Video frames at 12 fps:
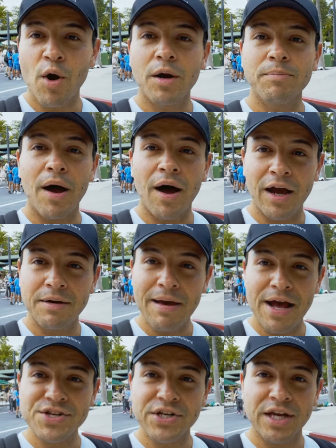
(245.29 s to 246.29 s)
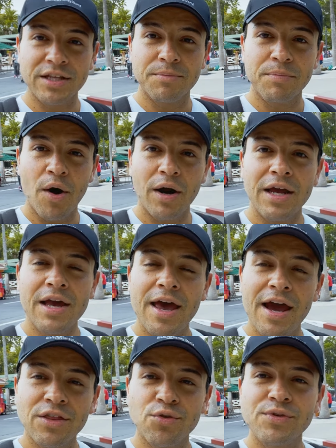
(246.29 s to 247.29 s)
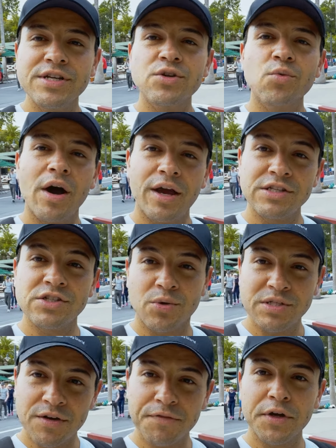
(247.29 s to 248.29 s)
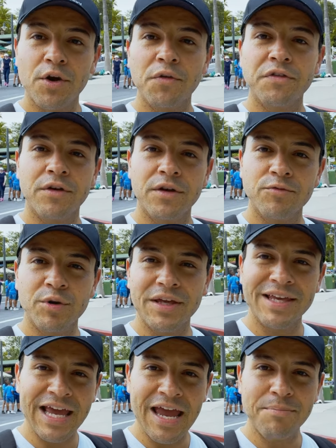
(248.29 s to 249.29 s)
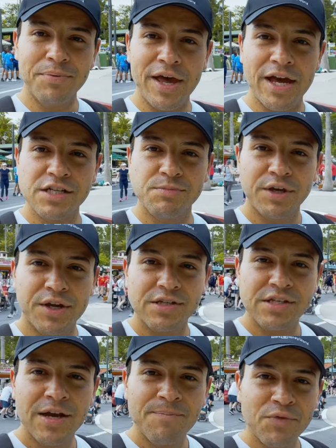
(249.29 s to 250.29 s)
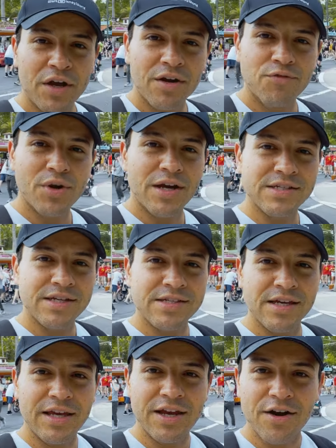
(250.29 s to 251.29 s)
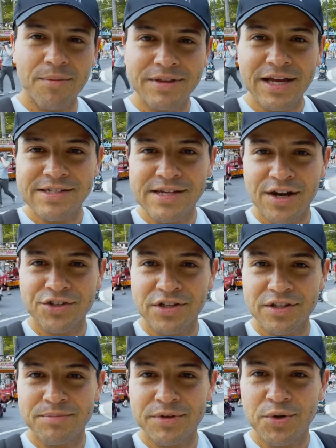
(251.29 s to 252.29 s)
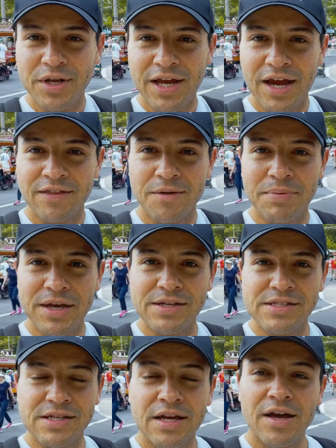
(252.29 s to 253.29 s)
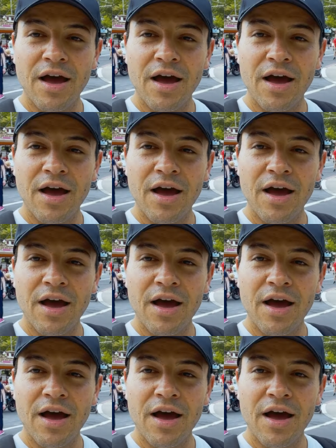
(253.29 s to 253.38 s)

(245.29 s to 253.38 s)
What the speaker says: park behind Magic Kingdom Park, and the reason why it's so difficult to really game plan is because, I don't know if you guys could see here, but that's actually the Beauty and the Beast